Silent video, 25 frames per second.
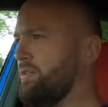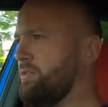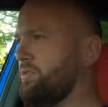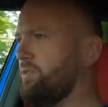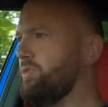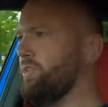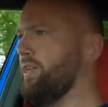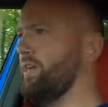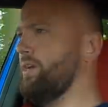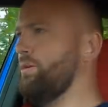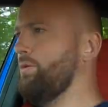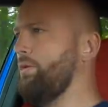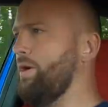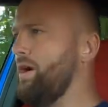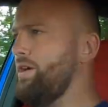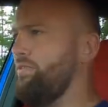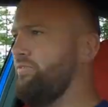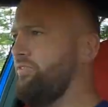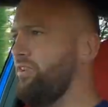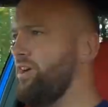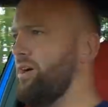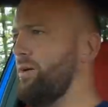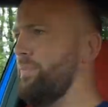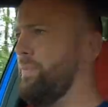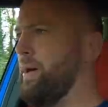you sit quite
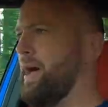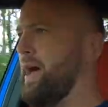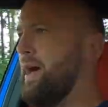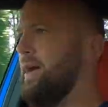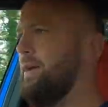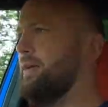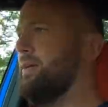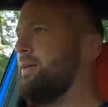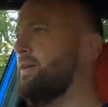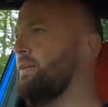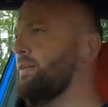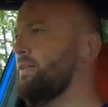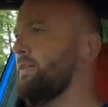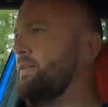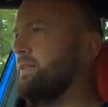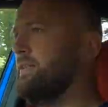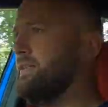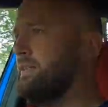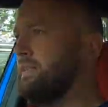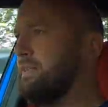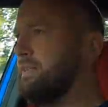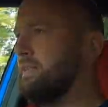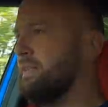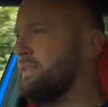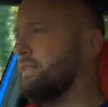far back,
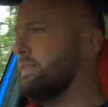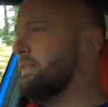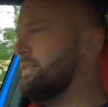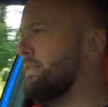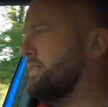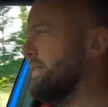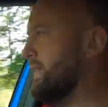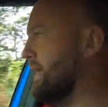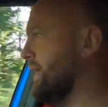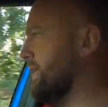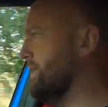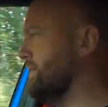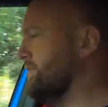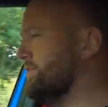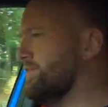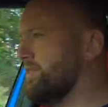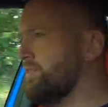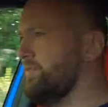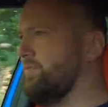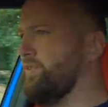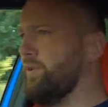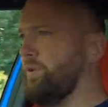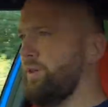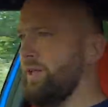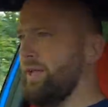and you
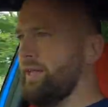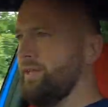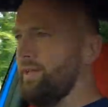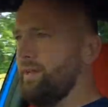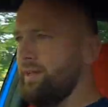just feel like,